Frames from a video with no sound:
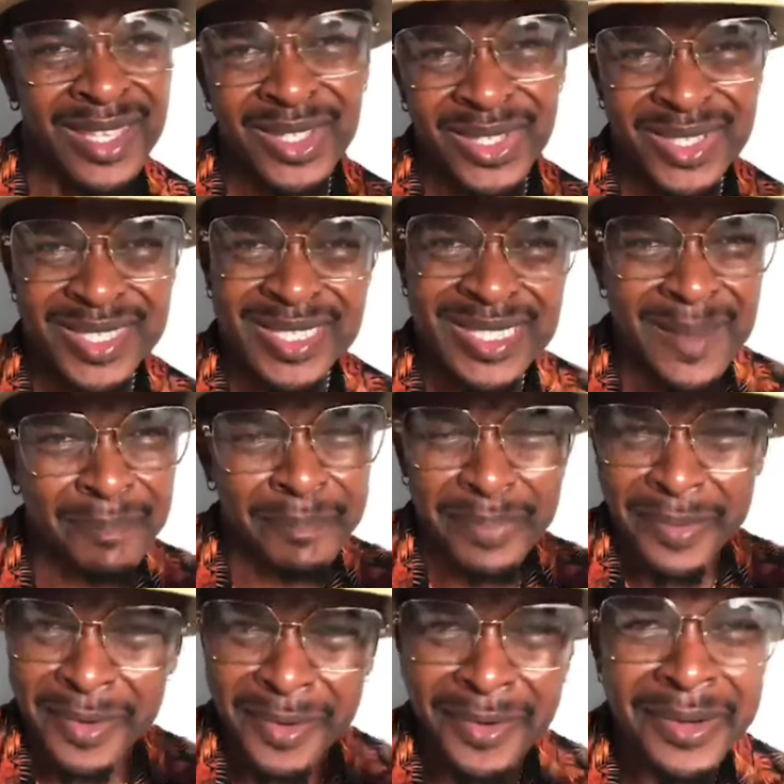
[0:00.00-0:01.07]
You just see the
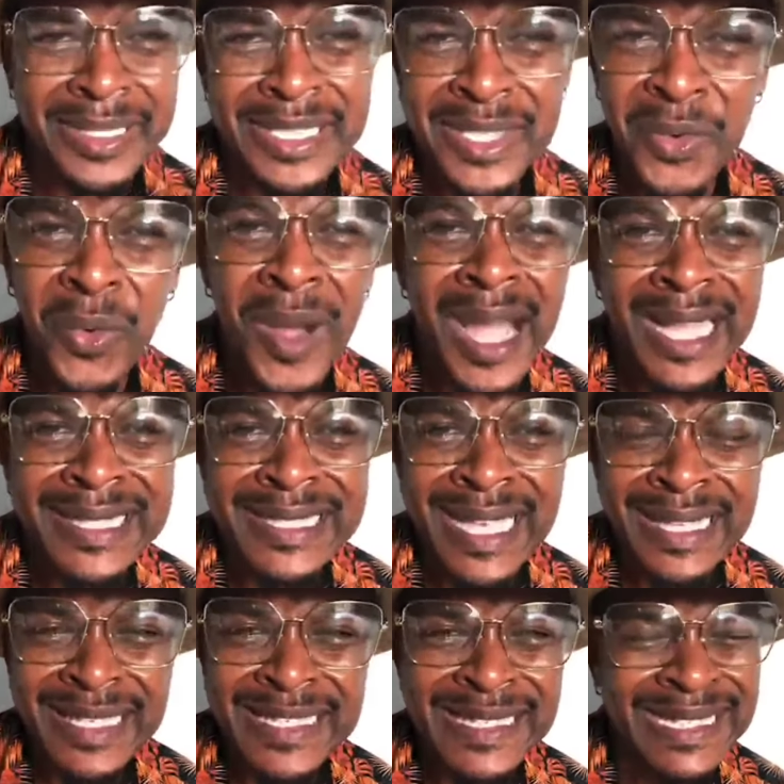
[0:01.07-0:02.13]
pretty
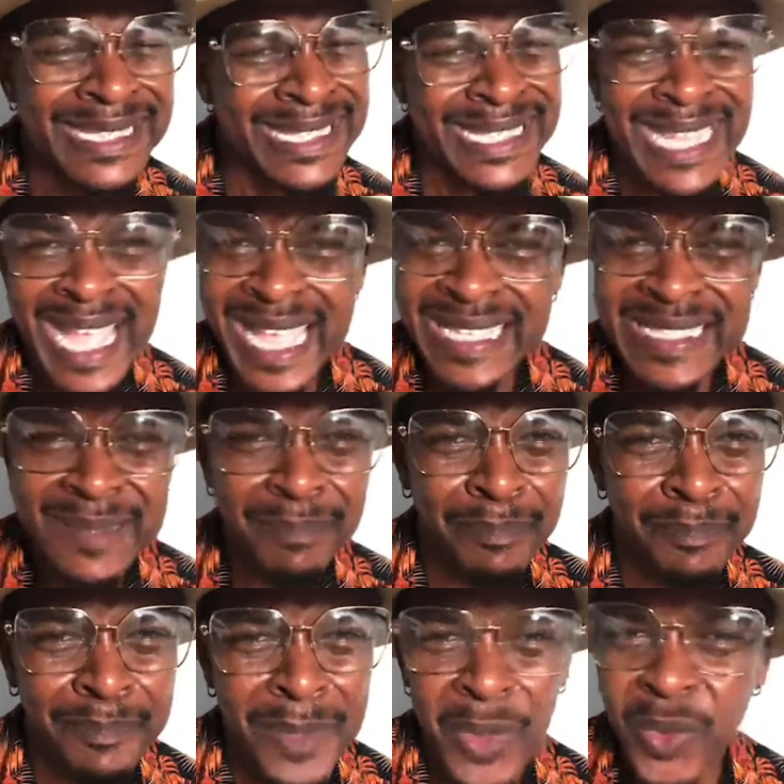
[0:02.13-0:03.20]
water, this nice,
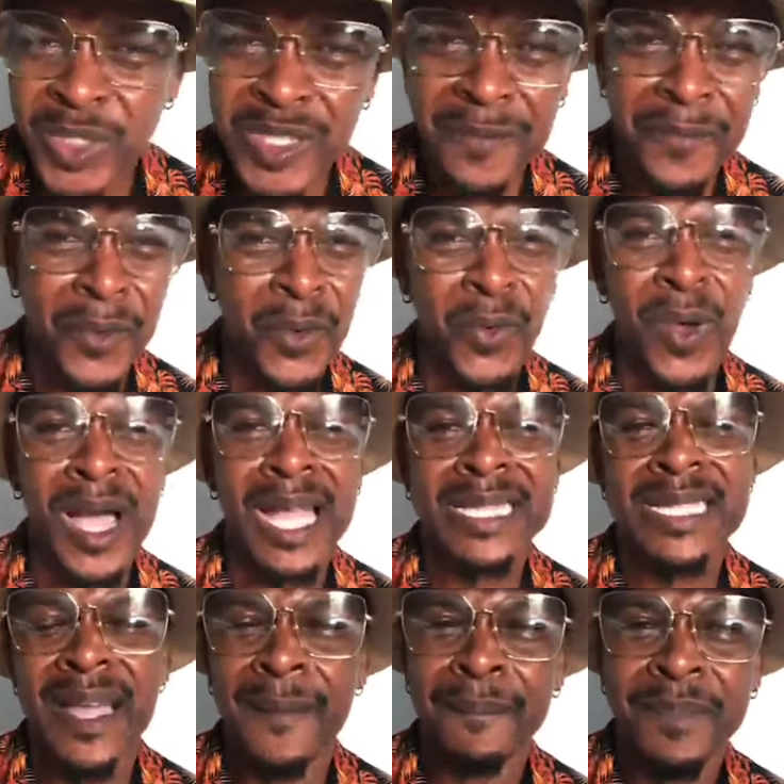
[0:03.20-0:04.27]
beautiful
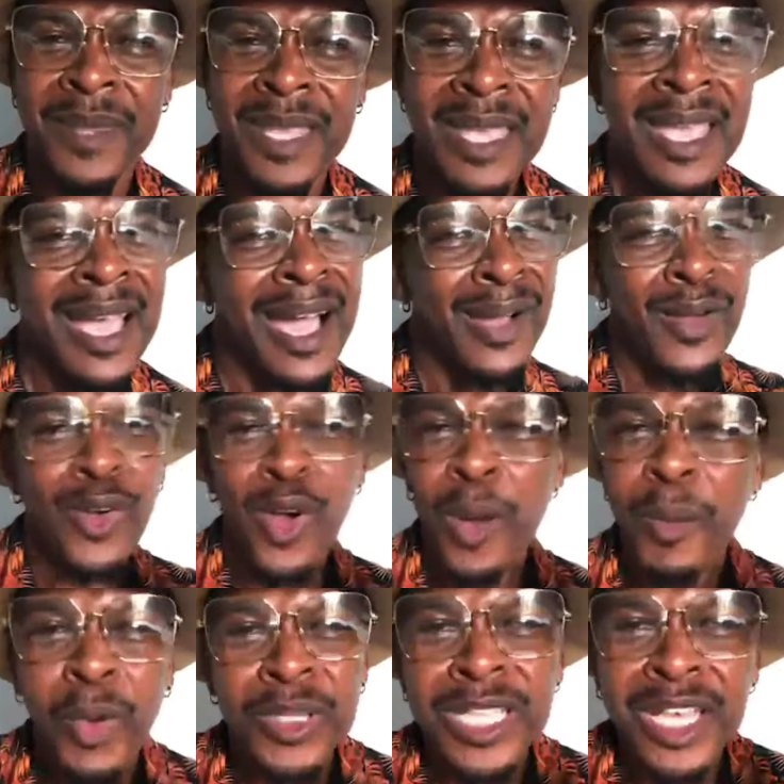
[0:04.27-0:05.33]
water. I
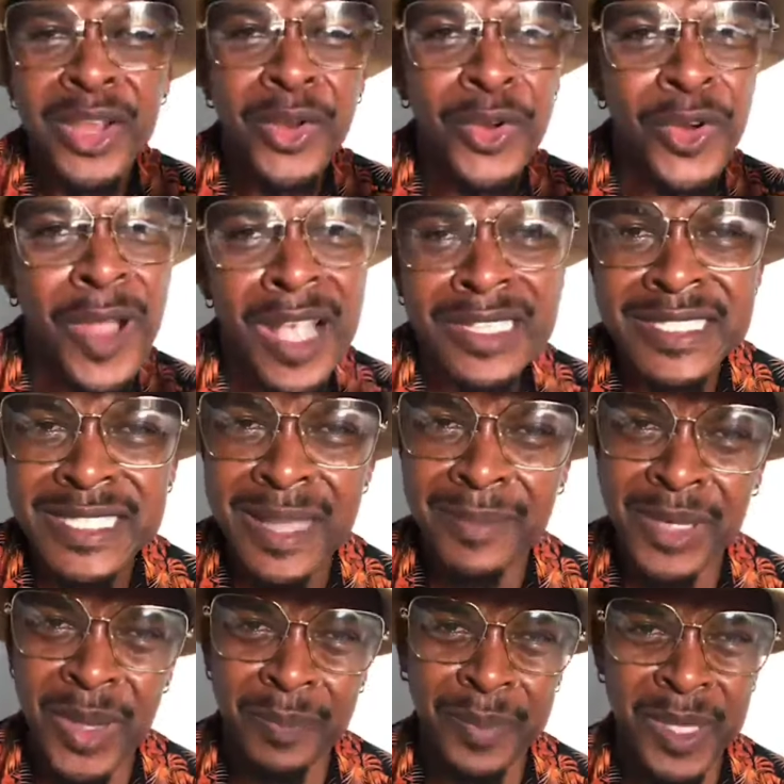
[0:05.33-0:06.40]
come out of the rocks,
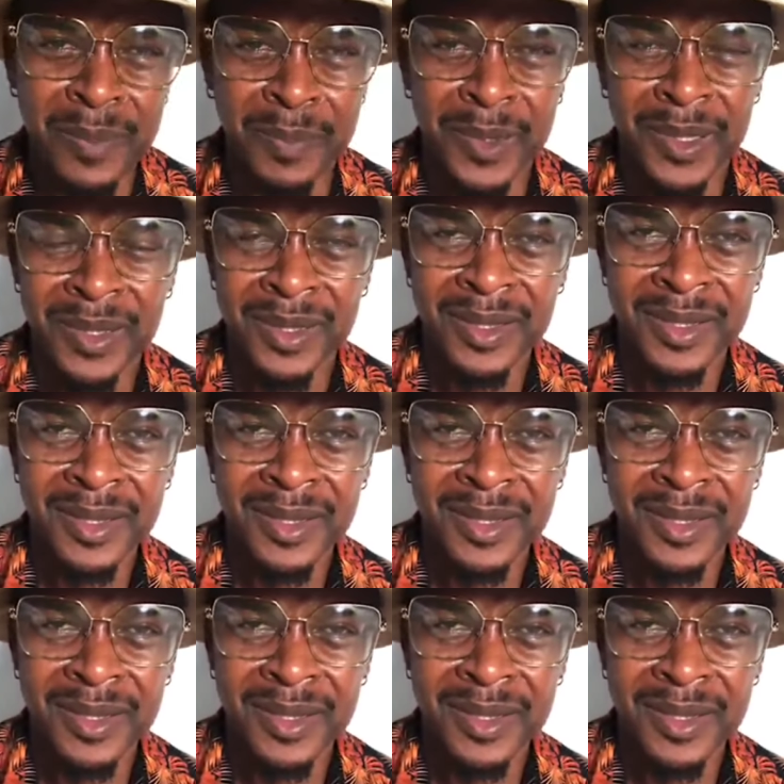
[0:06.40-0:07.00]
them, you know, people.